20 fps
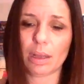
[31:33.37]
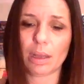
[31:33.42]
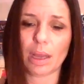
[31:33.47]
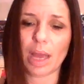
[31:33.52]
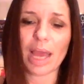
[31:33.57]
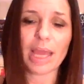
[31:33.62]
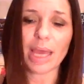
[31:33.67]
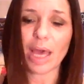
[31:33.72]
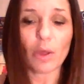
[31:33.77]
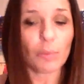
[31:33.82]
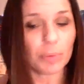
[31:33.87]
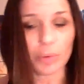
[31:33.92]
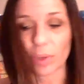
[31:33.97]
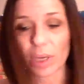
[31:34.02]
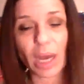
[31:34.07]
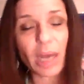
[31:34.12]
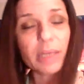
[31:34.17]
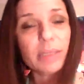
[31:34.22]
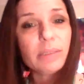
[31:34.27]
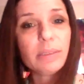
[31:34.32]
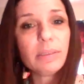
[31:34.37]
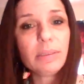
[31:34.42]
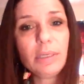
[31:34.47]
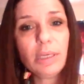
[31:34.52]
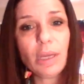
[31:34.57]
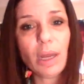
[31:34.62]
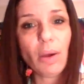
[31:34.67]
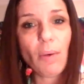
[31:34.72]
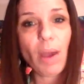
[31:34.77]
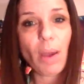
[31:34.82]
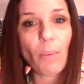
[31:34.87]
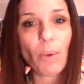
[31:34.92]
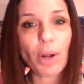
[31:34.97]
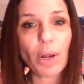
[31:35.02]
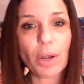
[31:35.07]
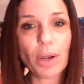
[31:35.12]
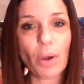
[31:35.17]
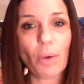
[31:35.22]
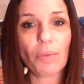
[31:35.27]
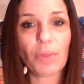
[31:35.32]
I help you guys. You know, I want
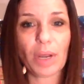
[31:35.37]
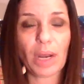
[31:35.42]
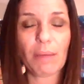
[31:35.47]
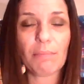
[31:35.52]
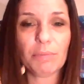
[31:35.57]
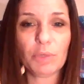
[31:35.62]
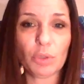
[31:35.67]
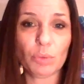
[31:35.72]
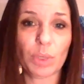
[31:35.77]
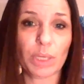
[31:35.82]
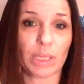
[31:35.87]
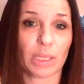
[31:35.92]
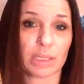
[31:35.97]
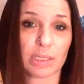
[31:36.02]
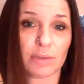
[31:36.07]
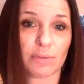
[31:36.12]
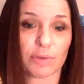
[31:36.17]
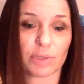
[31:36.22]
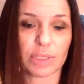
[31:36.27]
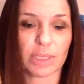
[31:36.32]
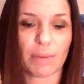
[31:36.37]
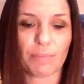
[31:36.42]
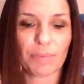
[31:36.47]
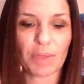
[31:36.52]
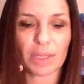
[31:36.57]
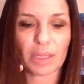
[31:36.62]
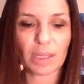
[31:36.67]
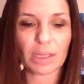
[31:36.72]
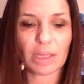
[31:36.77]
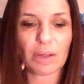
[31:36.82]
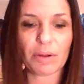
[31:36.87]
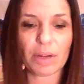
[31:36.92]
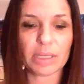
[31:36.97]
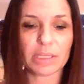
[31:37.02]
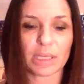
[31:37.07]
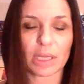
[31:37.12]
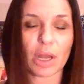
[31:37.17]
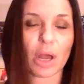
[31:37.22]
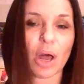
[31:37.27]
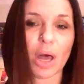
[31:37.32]
to know that I'm doing this for something, that there
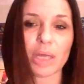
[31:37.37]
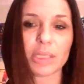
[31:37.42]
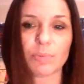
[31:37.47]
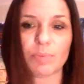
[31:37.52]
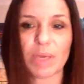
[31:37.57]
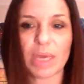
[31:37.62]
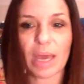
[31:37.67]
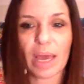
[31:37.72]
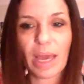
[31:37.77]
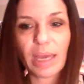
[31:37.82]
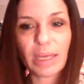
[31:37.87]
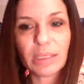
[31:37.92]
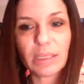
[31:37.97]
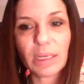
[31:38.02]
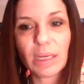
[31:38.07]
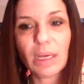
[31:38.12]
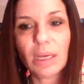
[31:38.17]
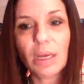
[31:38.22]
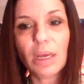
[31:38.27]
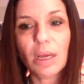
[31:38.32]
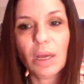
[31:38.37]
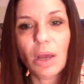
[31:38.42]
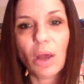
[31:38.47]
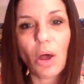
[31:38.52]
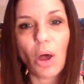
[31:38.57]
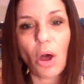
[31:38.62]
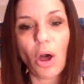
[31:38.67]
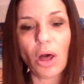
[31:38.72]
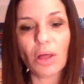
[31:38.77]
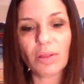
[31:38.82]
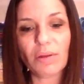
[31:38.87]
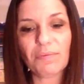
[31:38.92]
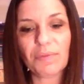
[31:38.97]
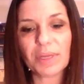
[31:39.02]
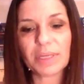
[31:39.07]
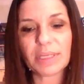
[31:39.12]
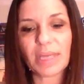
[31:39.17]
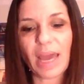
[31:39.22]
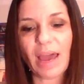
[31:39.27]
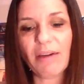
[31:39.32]
is a cause behind all of
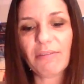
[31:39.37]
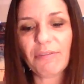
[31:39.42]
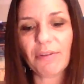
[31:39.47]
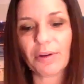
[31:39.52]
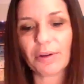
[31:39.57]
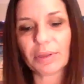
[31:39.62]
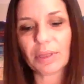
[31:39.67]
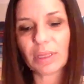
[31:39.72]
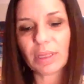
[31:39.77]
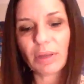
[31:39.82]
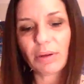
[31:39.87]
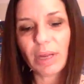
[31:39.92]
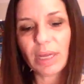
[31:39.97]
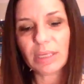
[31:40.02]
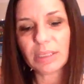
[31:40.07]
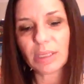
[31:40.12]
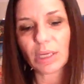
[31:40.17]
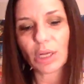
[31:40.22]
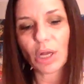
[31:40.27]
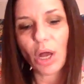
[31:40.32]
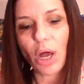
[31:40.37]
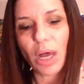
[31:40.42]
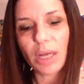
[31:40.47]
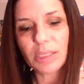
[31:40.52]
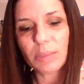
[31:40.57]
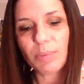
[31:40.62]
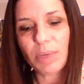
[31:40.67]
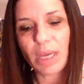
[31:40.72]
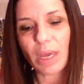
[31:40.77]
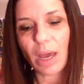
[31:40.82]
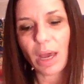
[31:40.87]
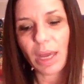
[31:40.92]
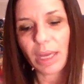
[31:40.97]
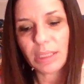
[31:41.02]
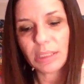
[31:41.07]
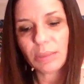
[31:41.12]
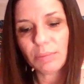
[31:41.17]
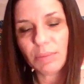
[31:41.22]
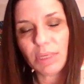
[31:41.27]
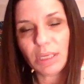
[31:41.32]
this effort, that there is a cause
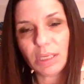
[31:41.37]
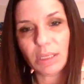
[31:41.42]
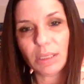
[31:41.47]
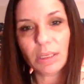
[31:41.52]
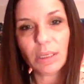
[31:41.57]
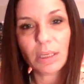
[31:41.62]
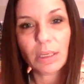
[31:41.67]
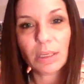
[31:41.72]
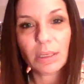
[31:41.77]
behind me